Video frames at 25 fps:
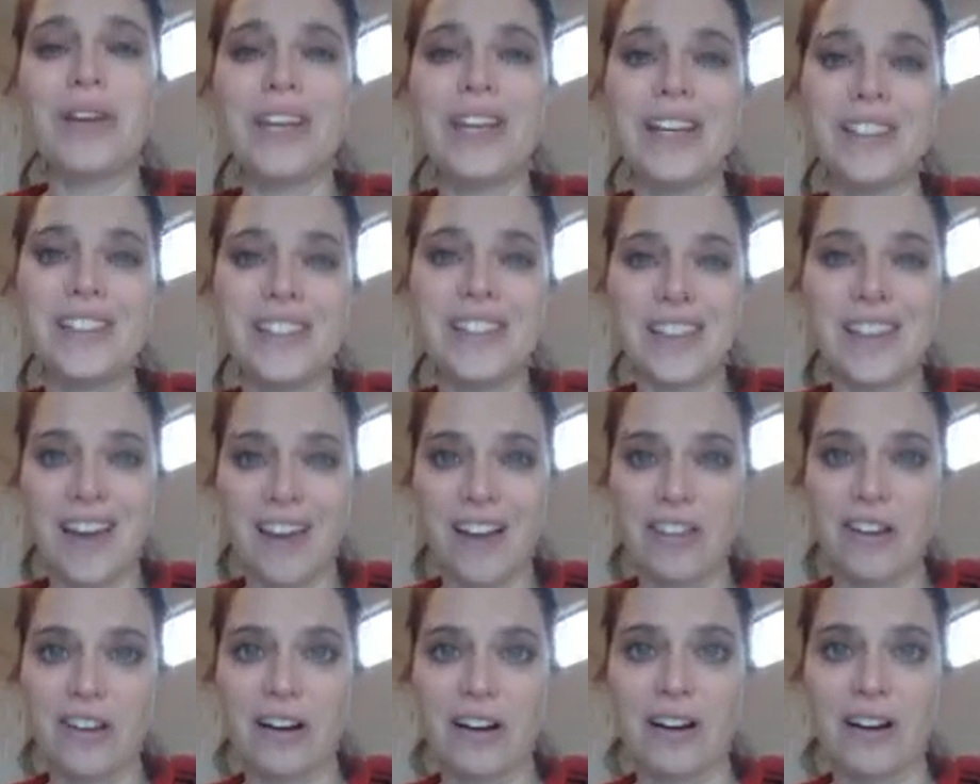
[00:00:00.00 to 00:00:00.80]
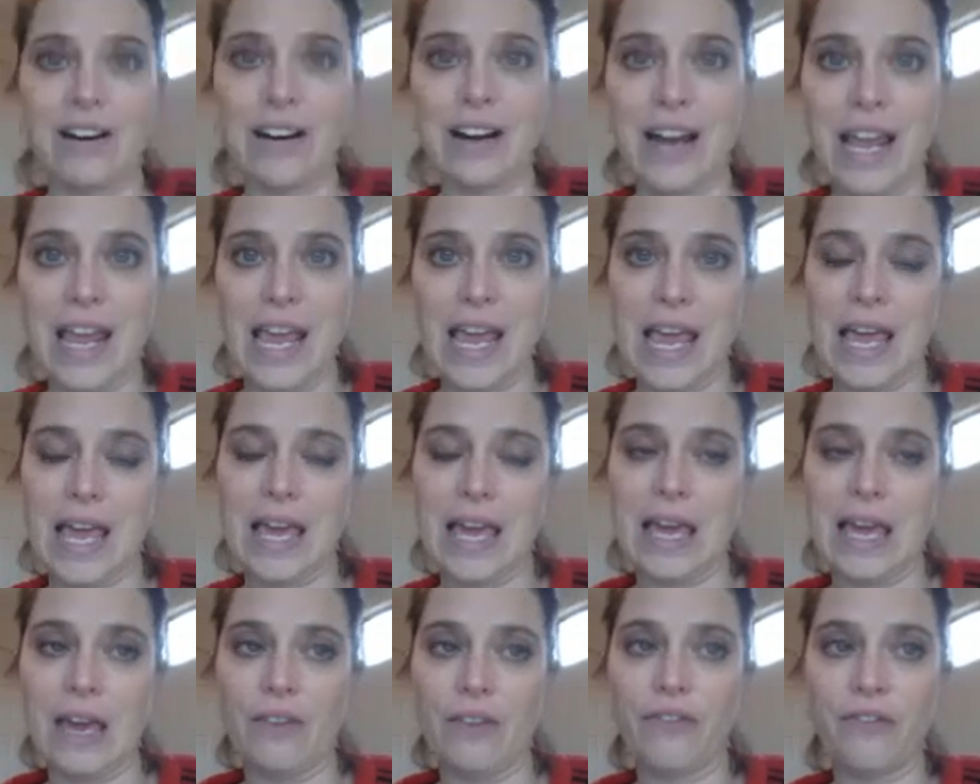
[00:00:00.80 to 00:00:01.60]
putting together
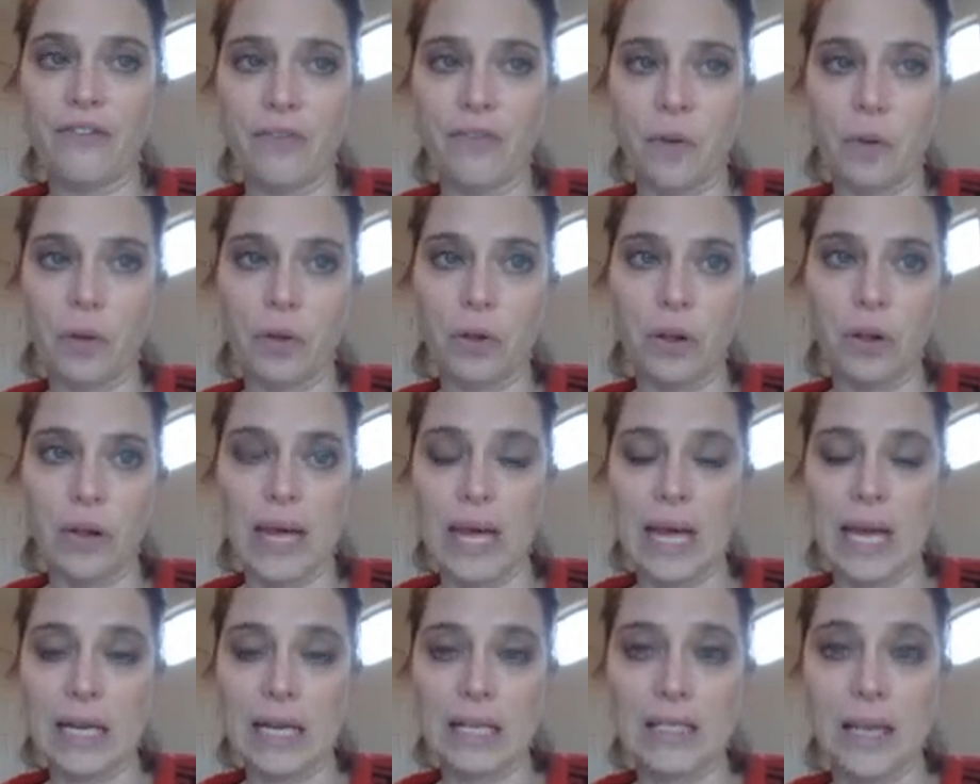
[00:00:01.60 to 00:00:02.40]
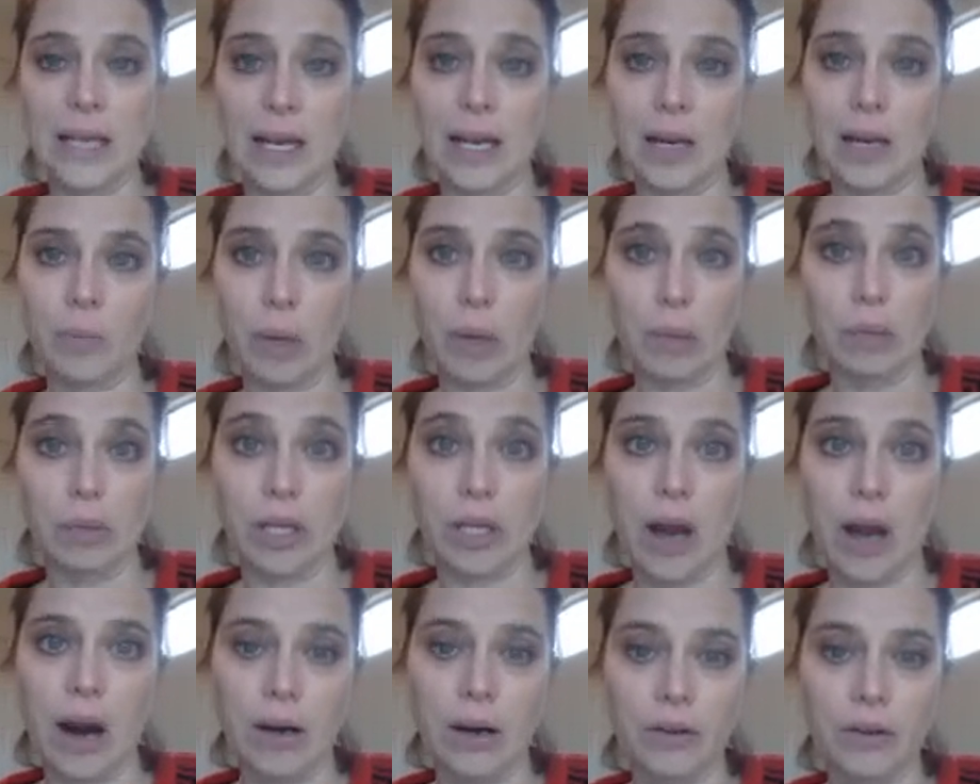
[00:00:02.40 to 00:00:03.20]
a full annotated
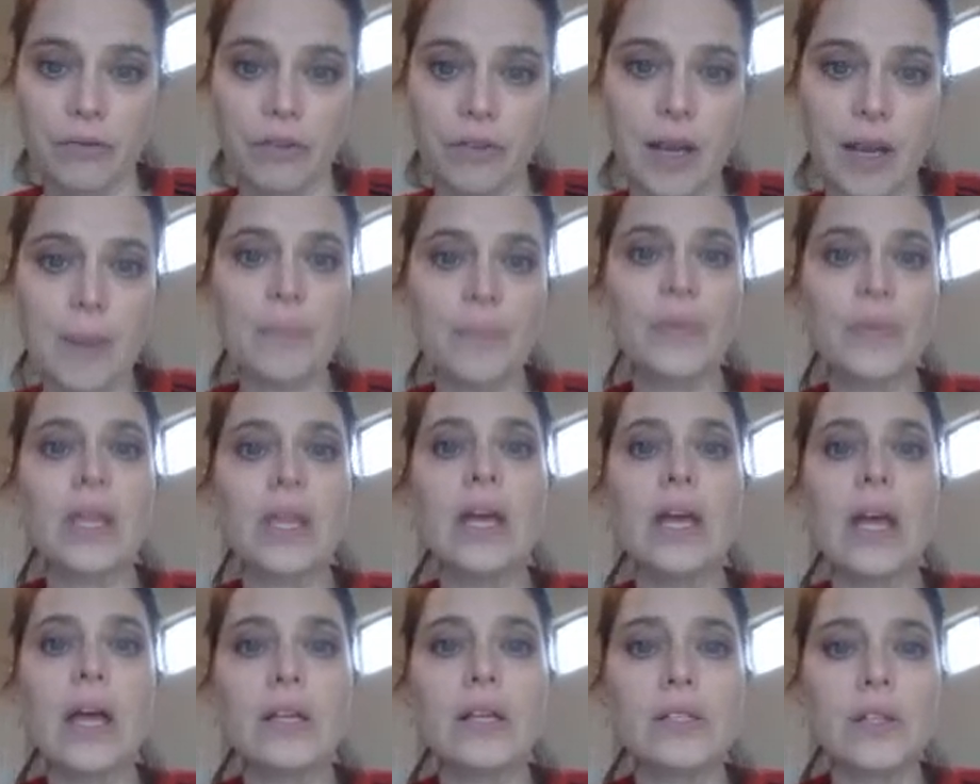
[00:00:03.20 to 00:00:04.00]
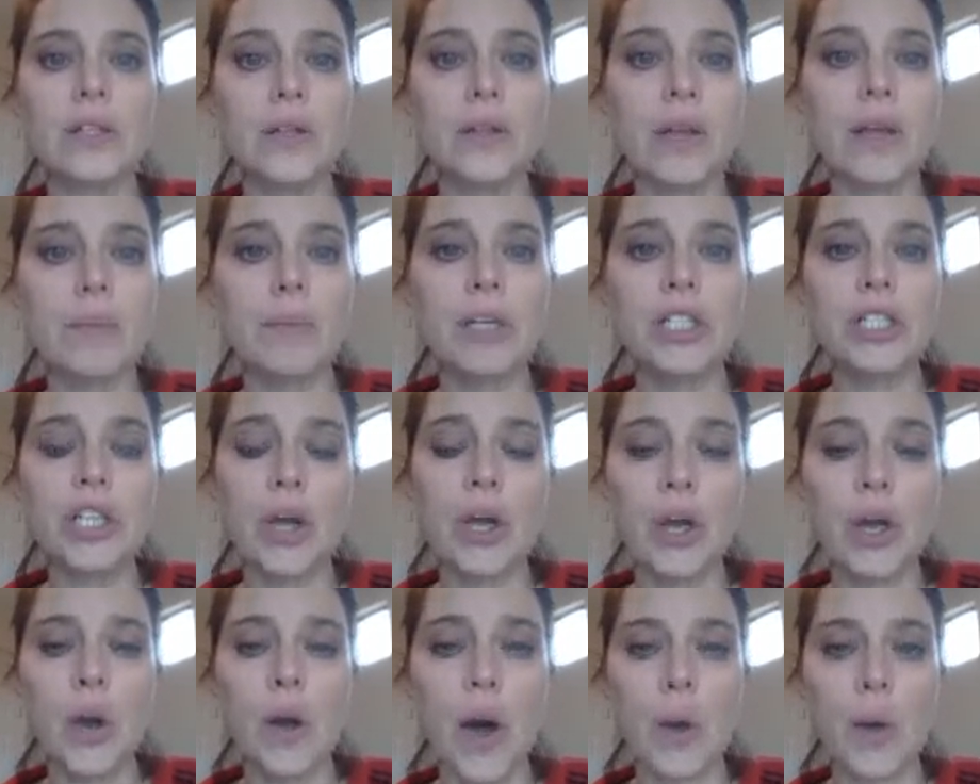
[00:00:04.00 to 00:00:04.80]
bibliography. So let me
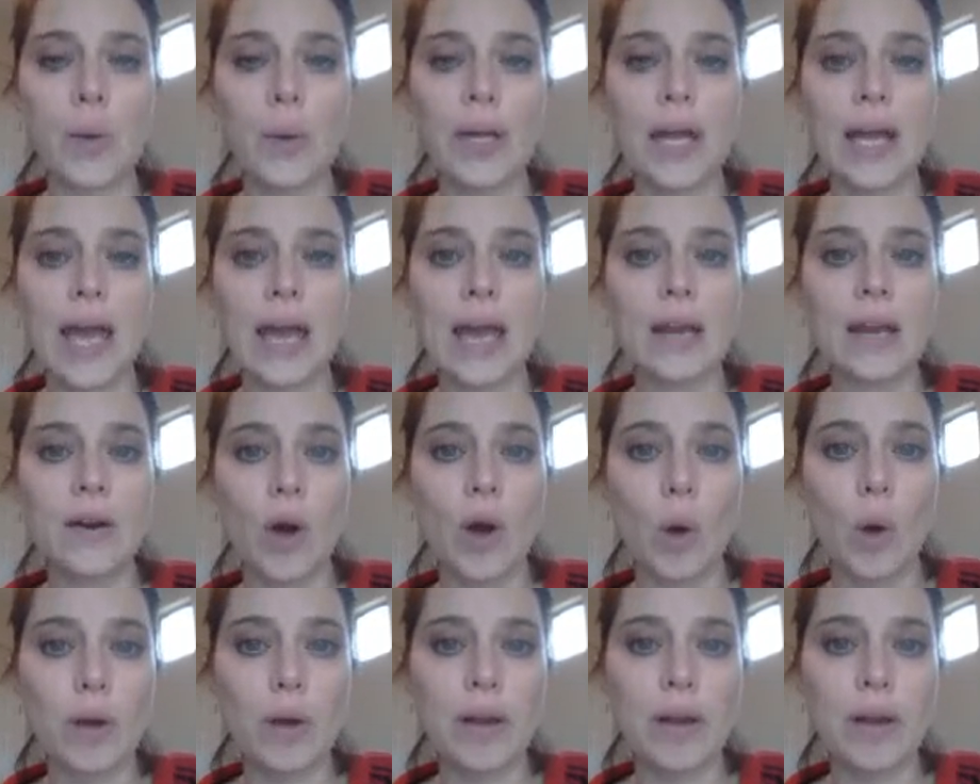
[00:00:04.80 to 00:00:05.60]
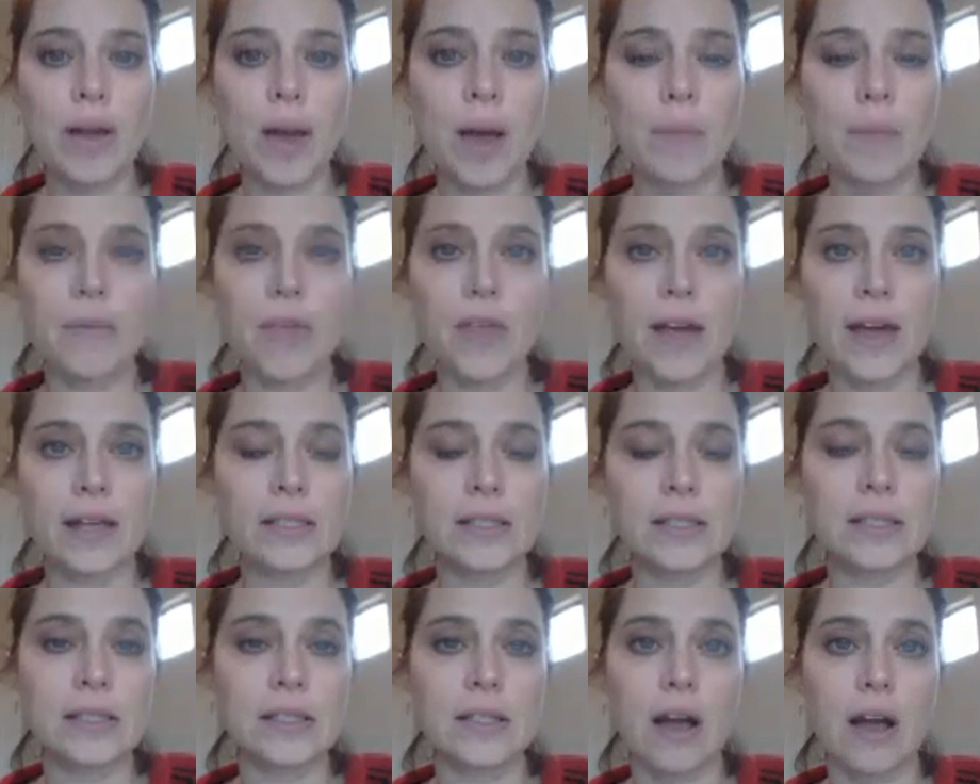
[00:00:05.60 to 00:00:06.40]
show you. I went ahead and opened up
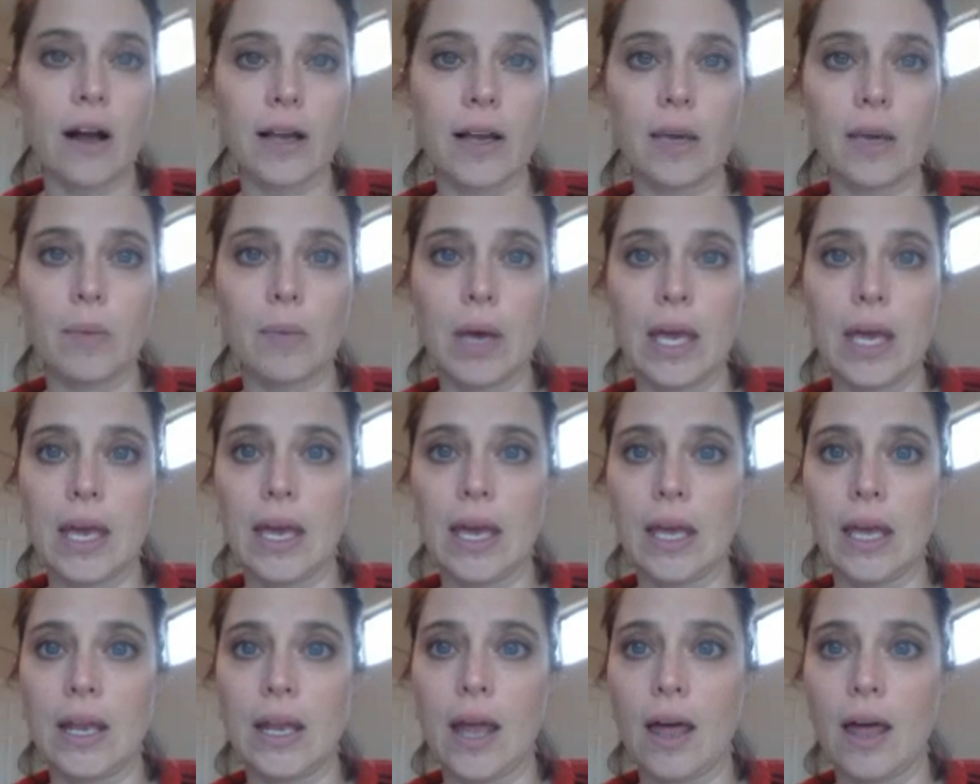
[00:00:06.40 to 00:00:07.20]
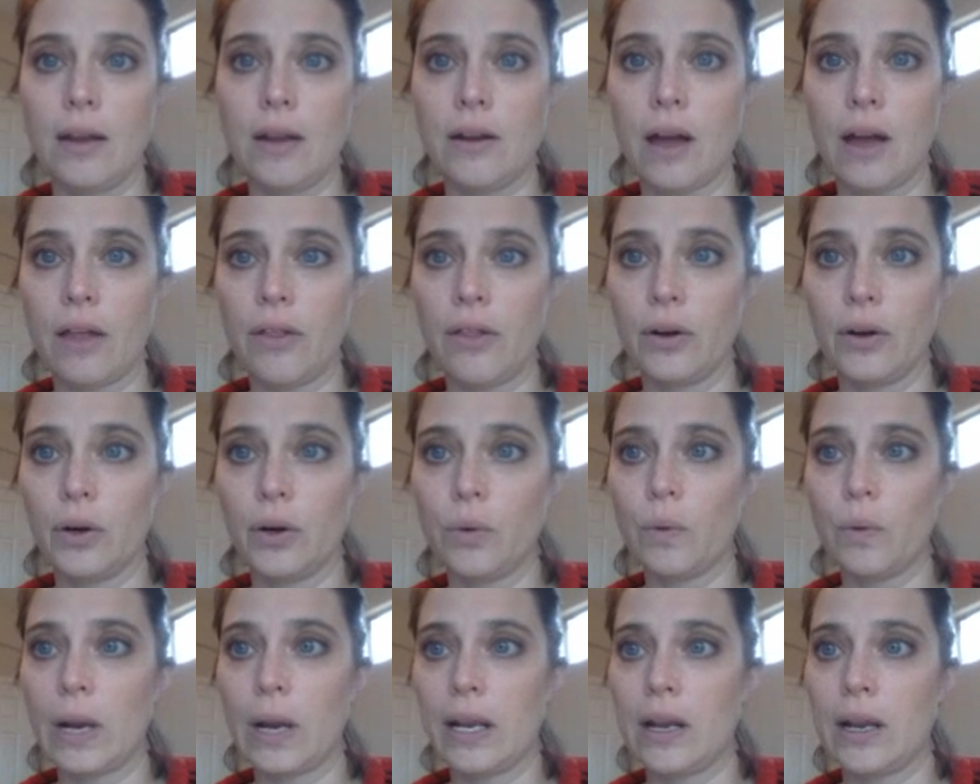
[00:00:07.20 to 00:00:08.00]
this document in
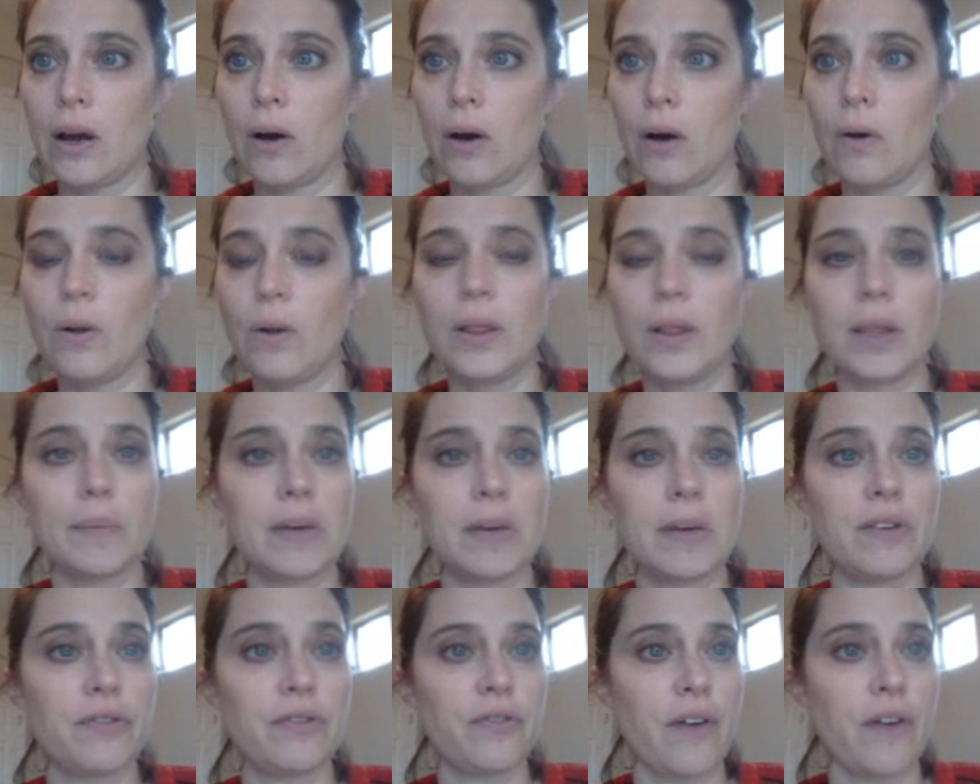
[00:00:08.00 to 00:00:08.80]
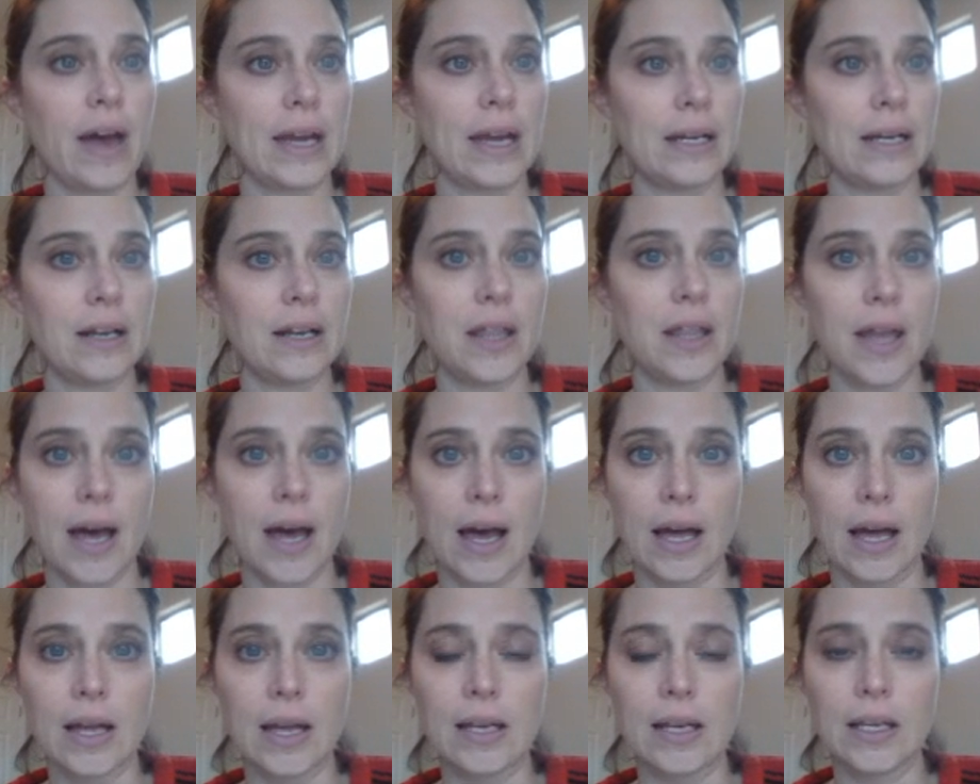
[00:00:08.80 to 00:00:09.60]
another window. Let me find
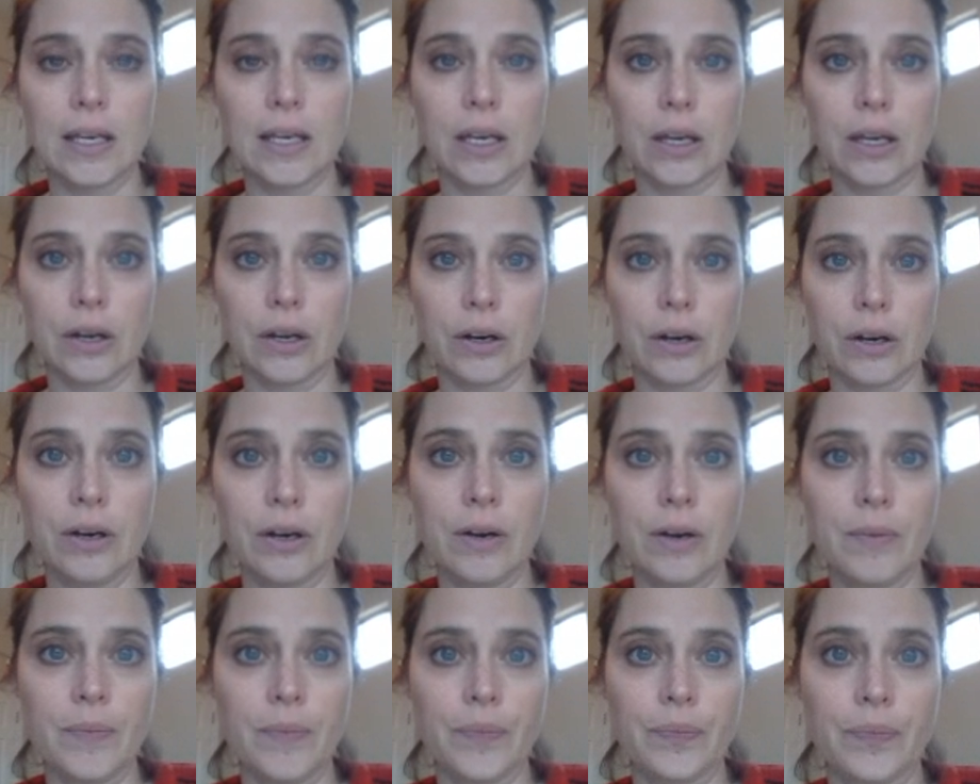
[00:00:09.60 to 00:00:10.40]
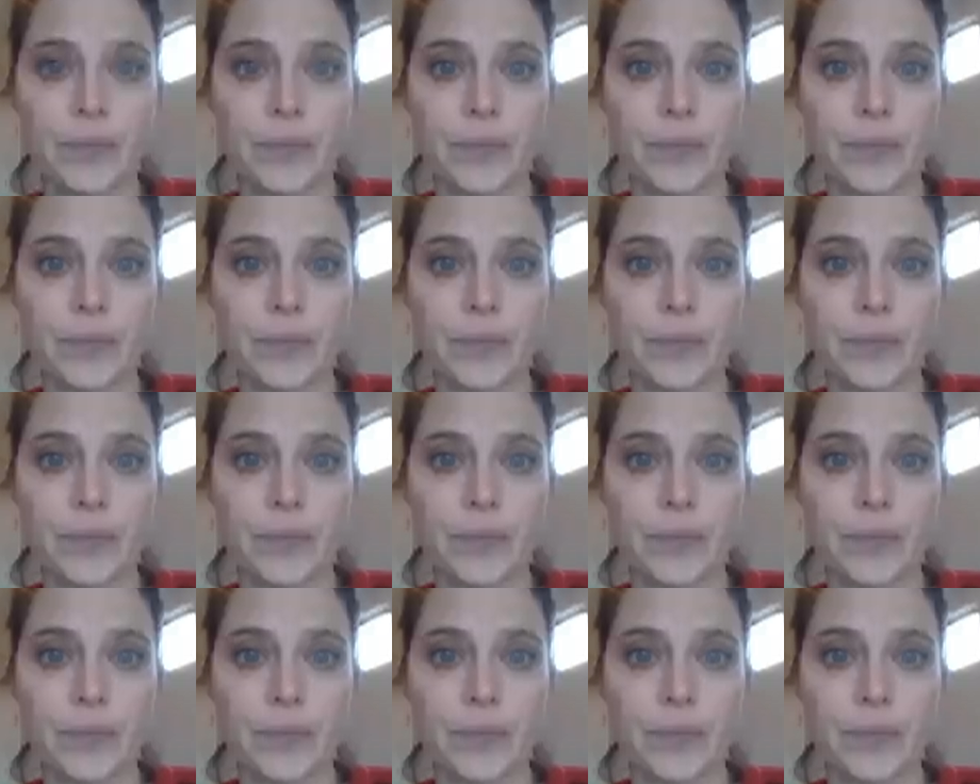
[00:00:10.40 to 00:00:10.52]
that here.